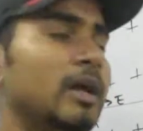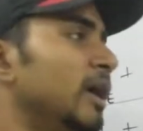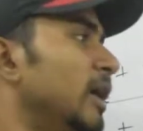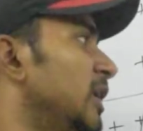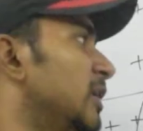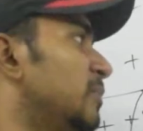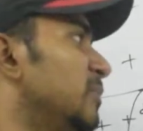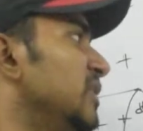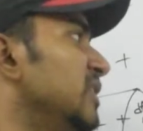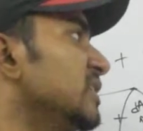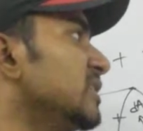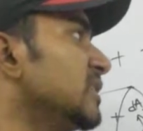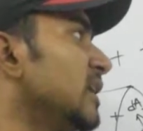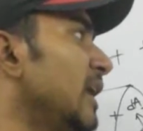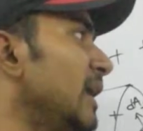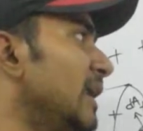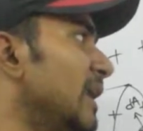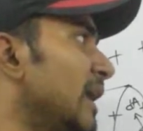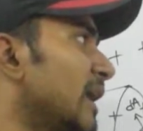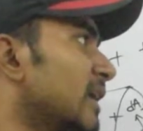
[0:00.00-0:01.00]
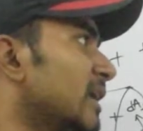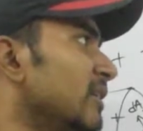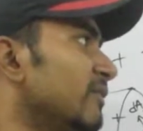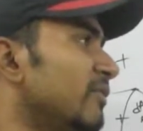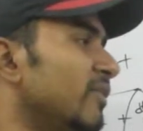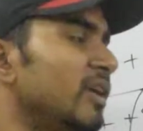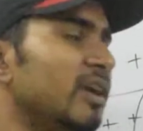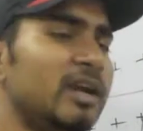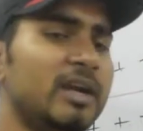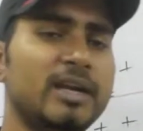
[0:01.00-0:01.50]
It means the electric
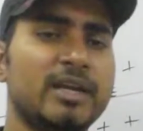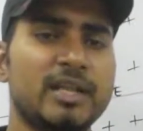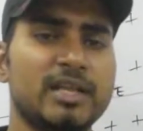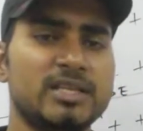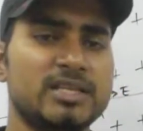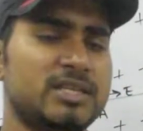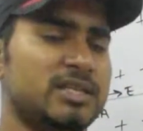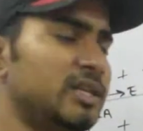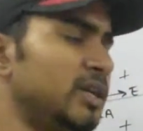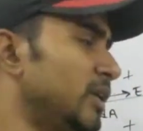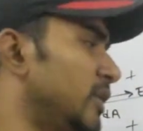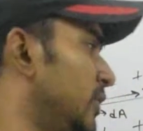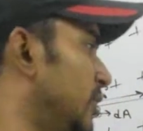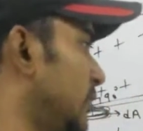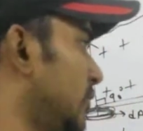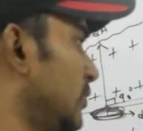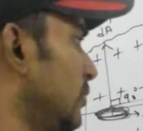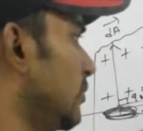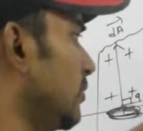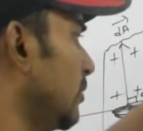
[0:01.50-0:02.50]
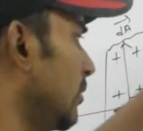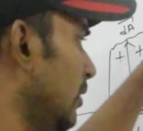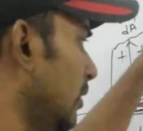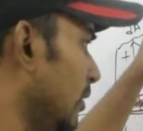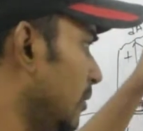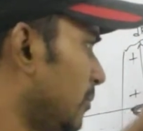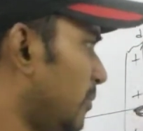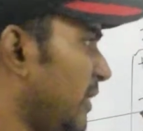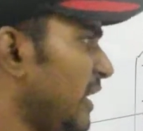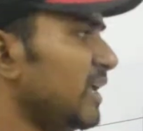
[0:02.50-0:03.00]
field intensity due to
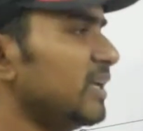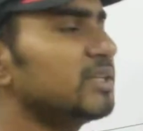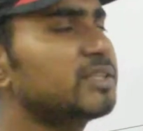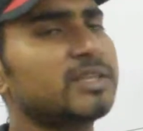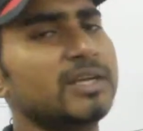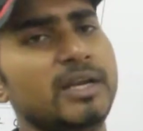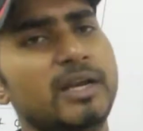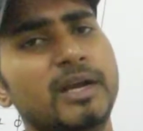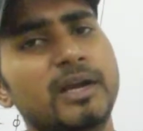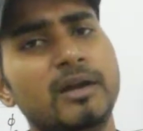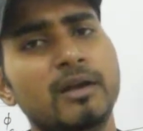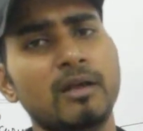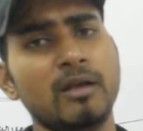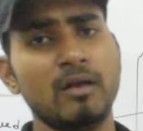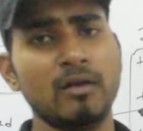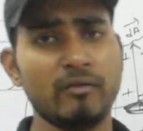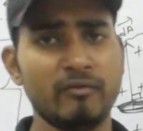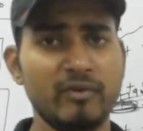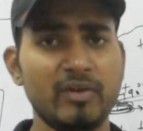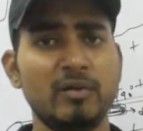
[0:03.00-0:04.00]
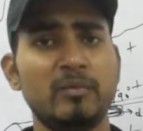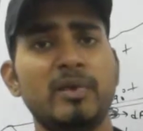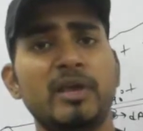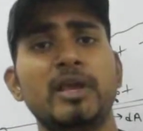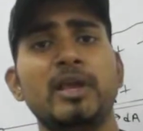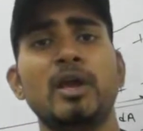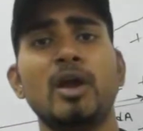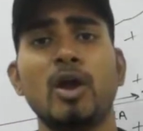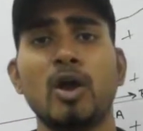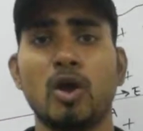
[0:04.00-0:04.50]
plane sheet will
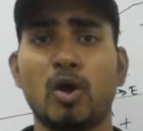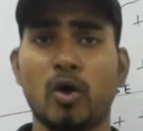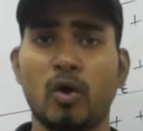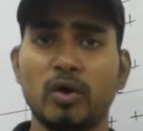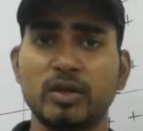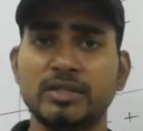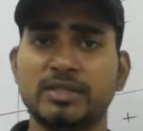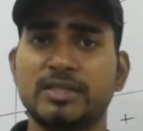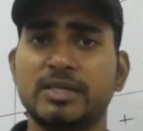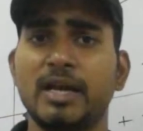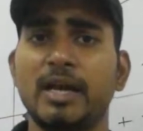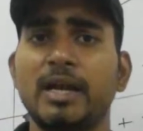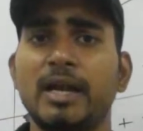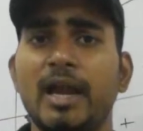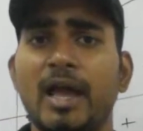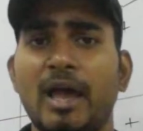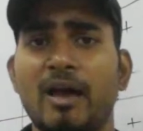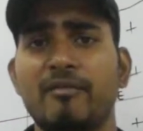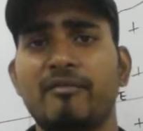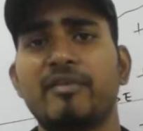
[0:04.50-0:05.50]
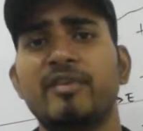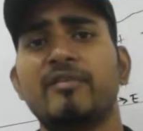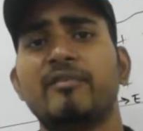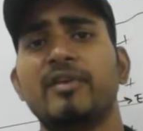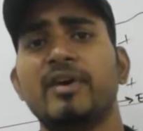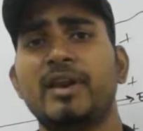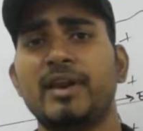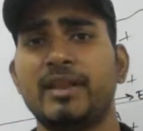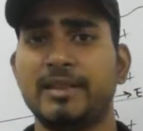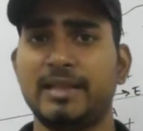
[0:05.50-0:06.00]
be constant
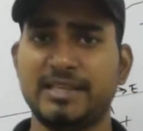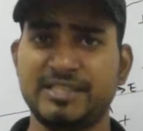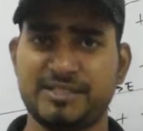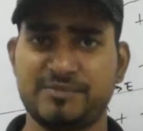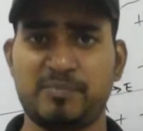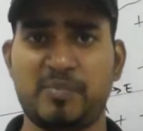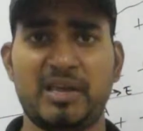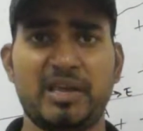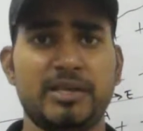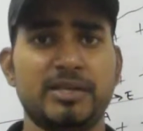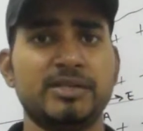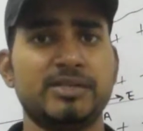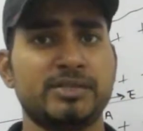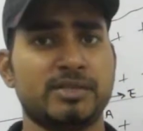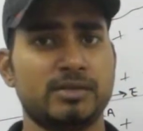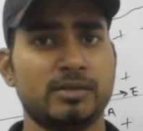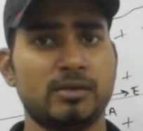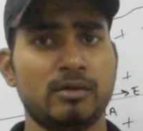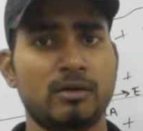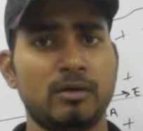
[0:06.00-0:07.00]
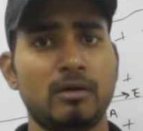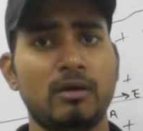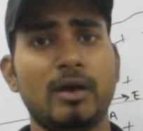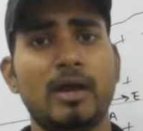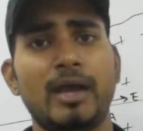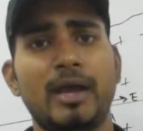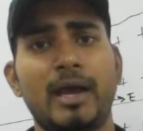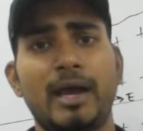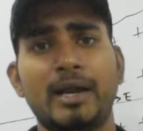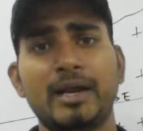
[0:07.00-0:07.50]
everywhere in the space. Okay,
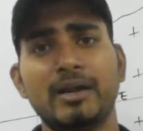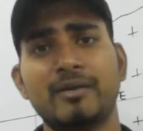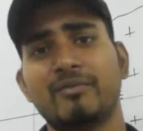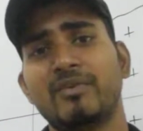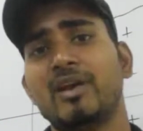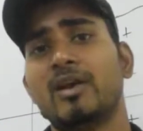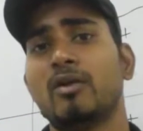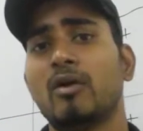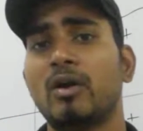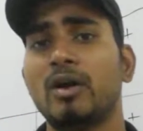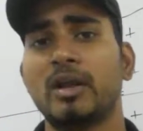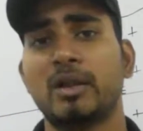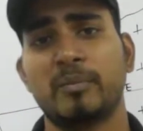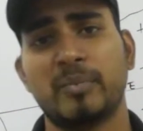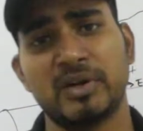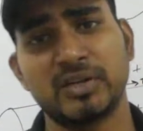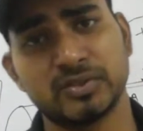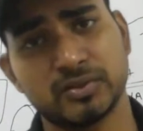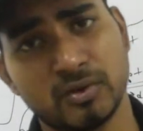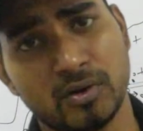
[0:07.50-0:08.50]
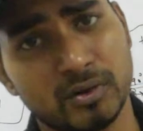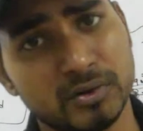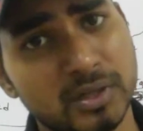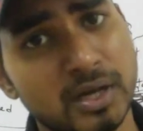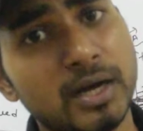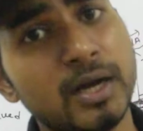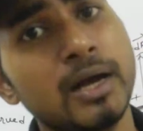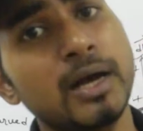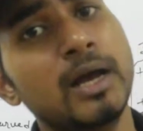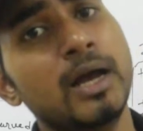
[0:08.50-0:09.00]
and it will not depends on
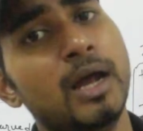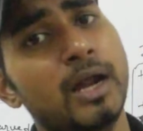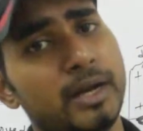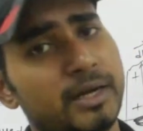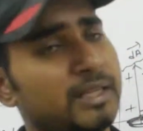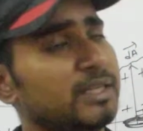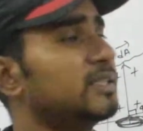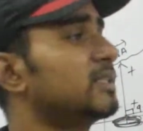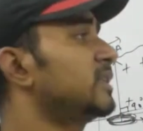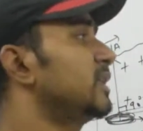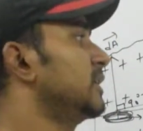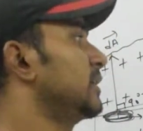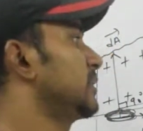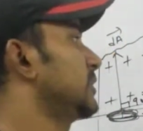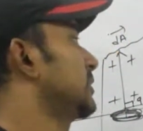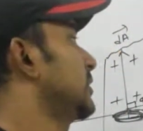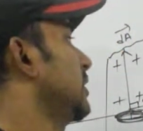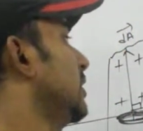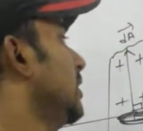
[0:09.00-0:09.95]
the distance.